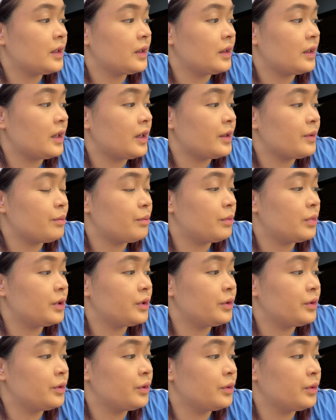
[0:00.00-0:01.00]
A lot of
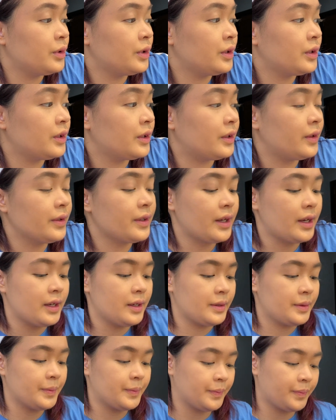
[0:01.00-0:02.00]
blue. Okay.
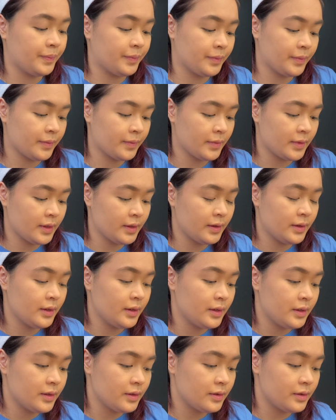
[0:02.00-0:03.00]

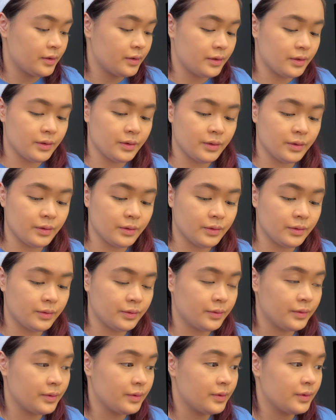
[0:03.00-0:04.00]
So
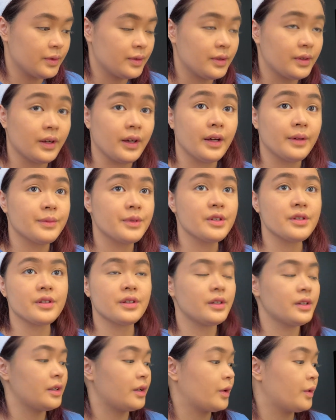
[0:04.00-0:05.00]
I'm just
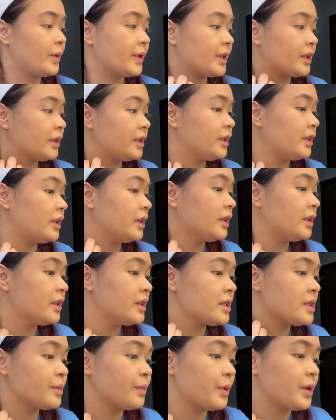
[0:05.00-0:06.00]
gonna quickly
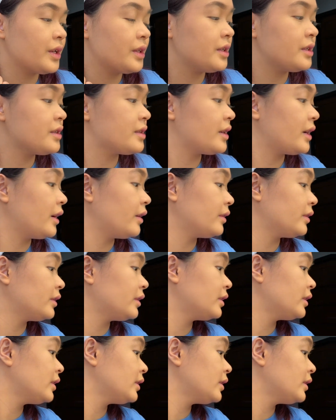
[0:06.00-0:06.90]
spray these down.